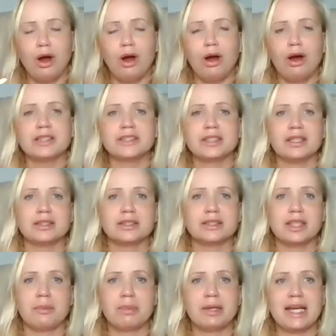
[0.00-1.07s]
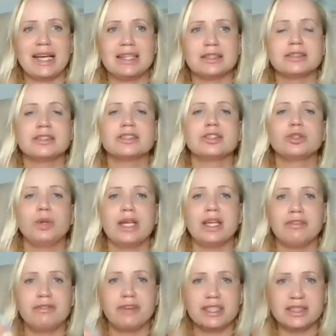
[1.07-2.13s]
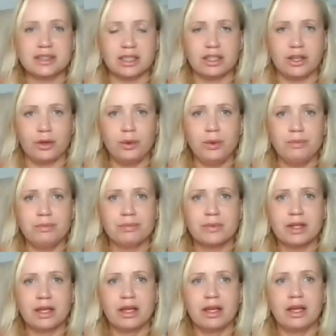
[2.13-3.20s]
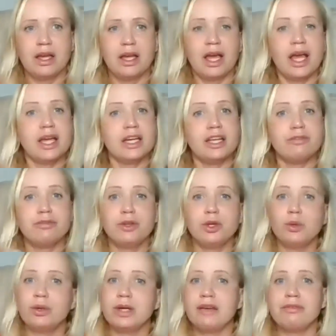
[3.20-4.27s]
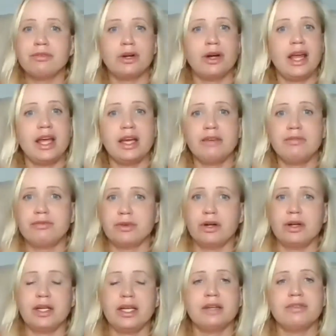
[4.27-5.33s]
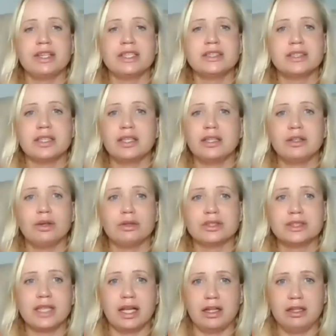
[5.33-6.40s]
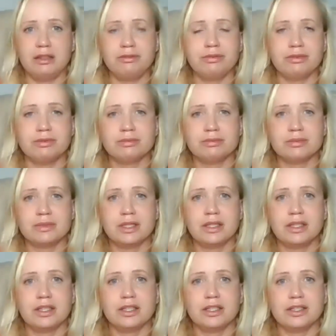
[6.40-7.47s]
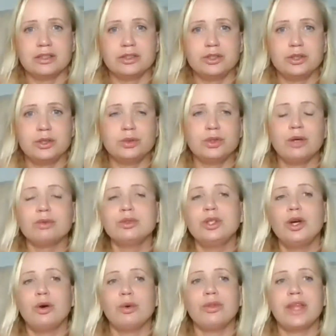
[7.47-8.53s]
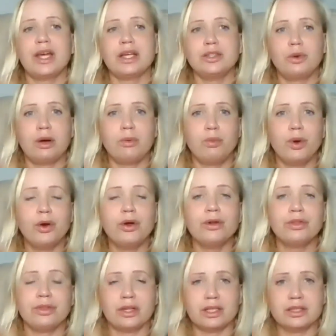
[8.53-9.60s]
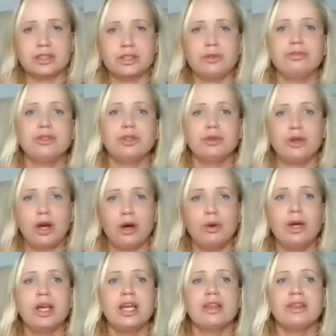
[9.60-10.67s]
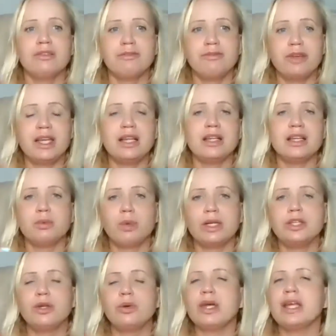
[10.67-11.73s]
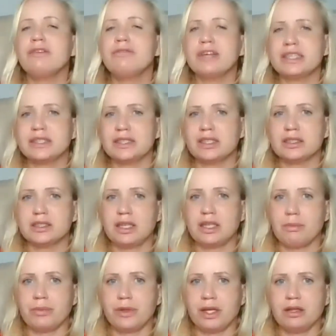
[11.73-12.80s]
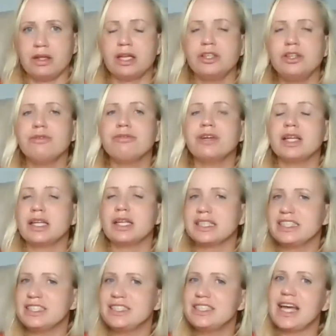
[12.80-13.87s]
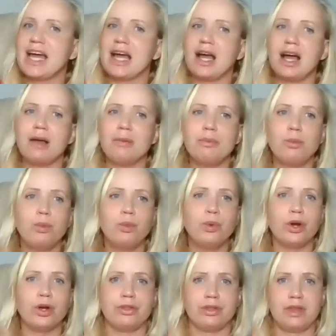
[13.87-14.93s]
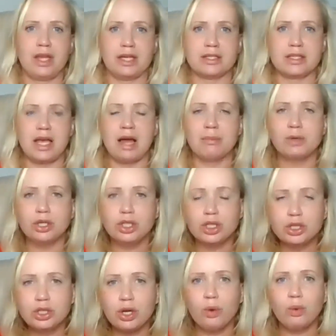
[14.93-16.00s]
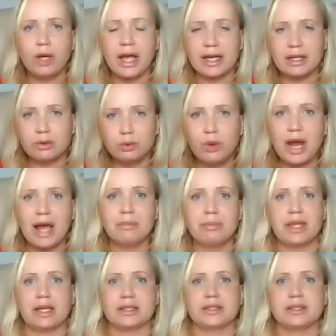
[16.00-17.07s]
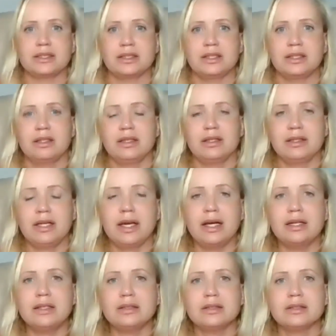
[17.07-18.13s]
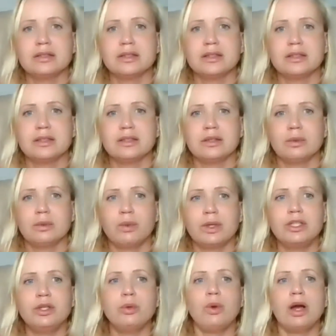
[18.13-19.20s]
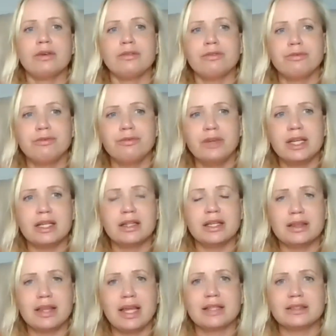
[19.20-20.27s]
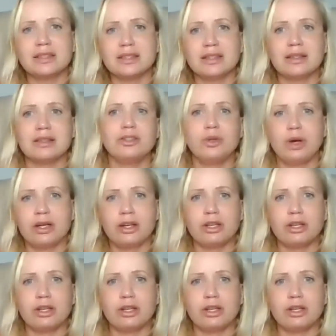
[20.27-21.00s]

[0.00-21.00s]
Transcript: asking somebody else to invest in you. And if you never, ever invested in yourself, You don't know that you are worth it. You know the feeling when you invest in something and you feel like, yeah, I'm worth this. I'm going to go and grab this. Yeah. When you are feeling that you're